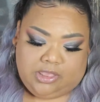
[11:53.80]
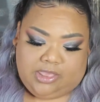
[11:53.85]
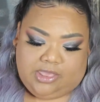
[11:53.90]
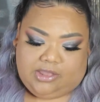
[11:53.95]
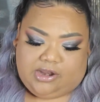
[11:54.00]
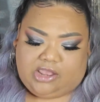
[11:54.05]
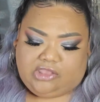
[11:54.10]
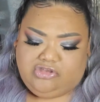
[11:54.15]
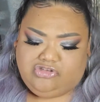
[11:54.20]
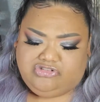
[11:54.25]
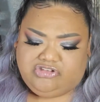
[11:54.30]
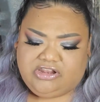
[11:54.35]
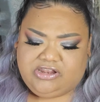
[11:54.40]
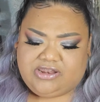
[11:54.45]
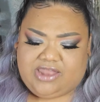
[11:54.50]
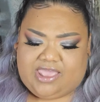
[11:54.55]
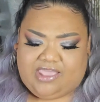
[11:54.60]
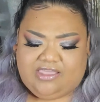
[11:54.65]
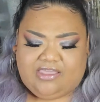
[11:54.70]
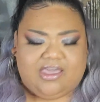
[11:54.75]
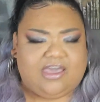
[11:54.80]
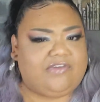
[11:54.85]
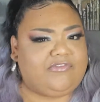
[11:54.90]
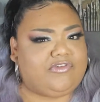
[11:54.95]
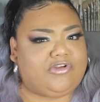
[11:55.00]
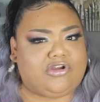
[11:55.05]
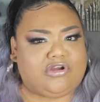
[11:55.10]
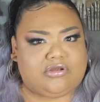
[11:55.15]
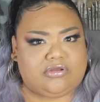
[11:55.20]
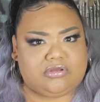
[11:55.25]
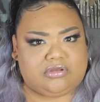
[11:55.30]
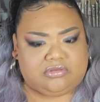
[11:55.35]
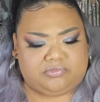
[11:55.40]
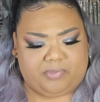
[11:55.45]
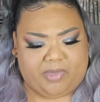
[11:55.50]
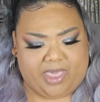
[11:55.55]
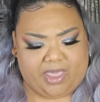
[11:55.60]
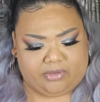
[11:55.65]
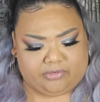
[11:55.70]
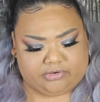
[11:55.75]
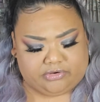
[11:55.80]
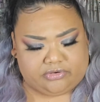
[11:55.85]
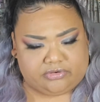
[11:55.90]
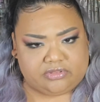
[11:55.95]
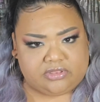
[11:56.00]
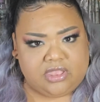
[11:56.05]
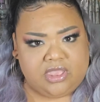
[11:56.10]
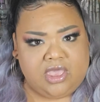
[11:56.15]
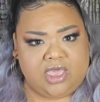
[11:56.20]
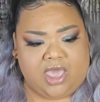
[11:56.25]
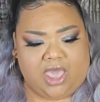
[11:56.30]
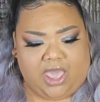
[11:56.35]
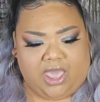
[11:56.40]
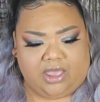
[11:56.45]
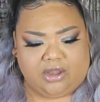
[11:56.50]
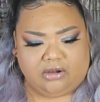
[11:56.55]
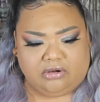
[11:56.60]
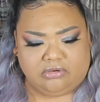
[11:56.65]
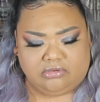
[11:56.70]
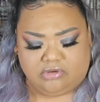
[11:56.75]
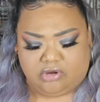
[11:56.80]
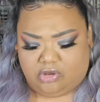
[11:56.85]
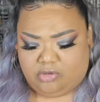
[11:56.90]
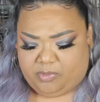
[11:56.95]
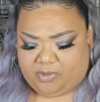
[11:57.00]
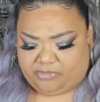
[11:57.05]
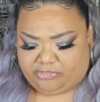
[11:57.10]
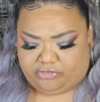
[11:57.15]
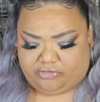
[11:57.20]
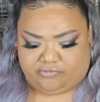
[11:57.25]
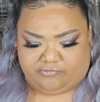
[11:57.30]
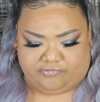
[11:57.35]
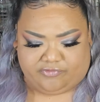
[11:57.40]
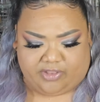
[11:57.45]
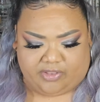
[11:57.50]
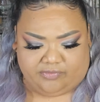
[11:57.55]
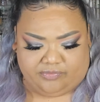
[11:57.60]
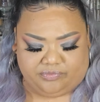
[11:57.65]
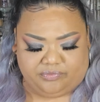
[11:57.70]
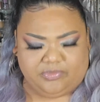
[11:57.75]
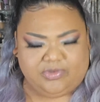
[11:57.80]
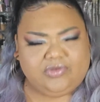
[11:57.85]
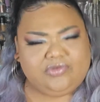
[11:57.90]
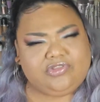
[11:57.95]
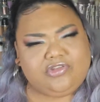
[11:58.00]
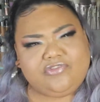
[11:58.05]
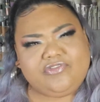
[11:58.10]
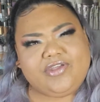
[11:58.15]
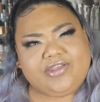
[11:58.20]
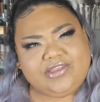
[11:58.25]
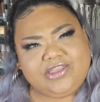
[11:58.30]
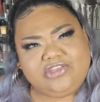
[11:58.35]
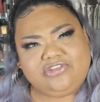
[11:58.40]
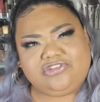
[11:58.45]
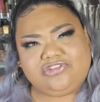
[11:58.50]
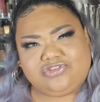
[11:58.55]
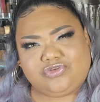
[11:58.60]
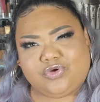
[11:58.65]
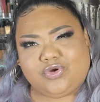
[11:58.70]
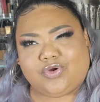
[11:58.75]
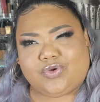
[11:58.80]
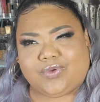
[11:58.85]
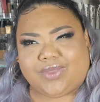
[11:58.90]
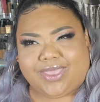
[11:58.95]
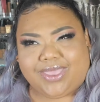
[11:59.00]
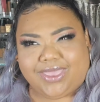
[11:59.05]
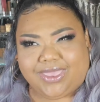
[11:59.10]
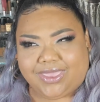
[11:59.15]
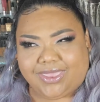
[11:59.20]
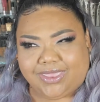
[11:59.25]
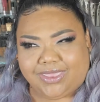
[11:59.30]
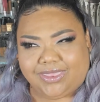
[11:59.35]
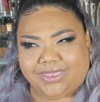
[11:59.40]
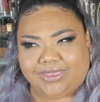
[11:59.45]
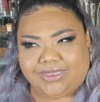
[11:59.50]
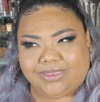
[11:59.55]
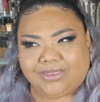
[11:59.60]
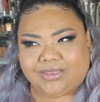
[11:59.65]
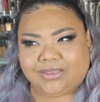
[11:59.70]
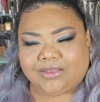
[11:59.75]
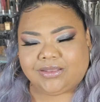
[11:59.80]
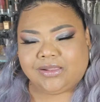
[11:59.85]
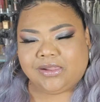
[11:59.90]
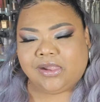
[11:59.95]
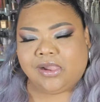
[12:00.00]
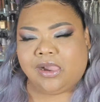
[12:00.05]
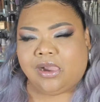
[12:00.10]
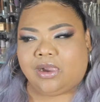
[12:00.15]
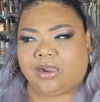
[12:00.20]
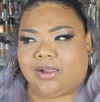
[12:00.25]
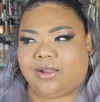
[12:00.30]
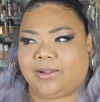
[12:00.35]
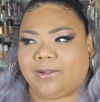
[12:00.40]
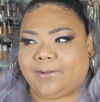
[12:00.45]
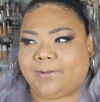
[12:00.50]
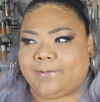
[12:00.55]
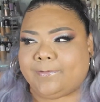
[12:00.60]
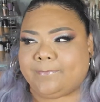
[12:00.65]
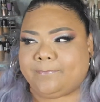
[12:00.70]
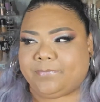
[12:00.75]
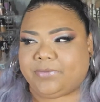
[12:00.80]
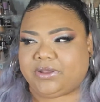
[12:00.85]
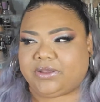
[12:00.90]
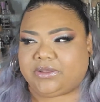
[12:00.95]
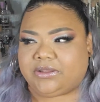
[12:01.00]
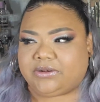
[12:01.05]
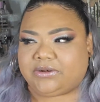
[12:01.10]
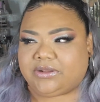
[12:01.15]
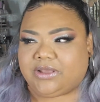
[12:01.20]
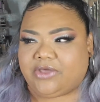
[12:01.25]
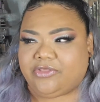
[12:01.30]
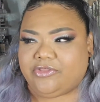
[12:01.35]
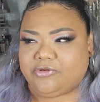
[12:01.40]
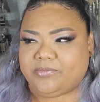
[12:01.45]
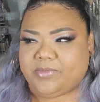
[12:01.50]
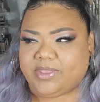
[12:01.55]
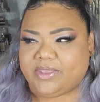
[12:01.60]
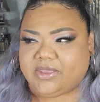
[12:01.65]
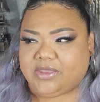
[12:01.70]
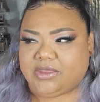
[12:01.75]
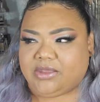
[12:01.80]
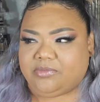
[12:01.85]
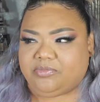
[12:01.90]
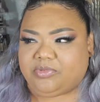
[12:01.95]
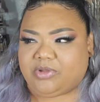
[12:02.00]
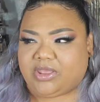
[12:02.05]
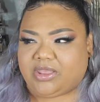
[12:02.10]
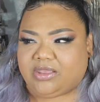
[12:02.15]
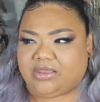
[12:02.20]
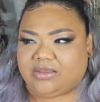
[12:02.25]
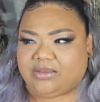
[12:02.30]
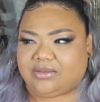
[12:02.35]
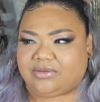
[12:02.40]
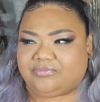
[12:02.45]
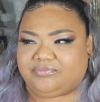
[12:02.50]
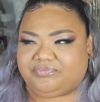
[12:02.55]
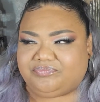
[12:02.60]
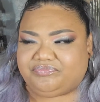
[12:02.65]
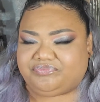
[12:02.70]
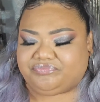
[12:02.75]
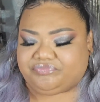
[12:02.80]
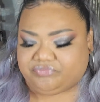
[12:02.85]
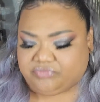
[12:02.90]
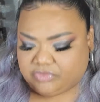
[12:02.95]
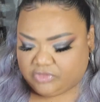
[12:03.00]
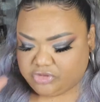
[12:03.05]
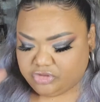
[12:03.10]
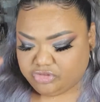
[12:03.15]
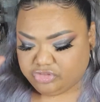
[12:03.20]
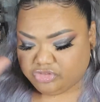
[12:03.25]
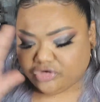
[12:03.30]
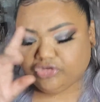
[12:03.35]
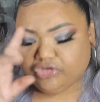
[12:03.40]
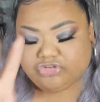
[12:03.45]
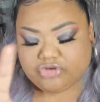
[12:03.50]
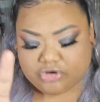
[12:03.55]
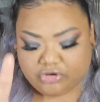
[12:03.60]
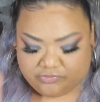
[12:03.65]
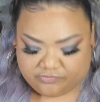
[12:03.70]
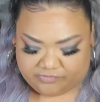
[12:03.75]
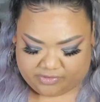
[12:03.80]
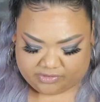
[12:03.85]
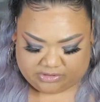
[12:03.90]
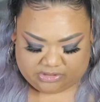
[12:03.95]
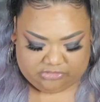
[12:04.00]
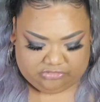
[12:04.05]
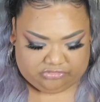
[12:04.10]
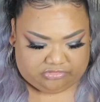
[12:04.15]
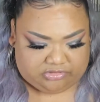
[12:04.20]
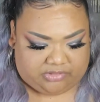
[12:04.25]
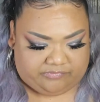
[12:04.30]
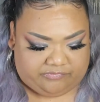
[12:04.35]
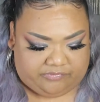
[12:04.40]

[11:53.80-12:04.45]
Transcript: And I usually like CoverGirl powders. I don't know about their foundation. You know, their foundations are okay. Um, but other makeup, like, there's certain foundations I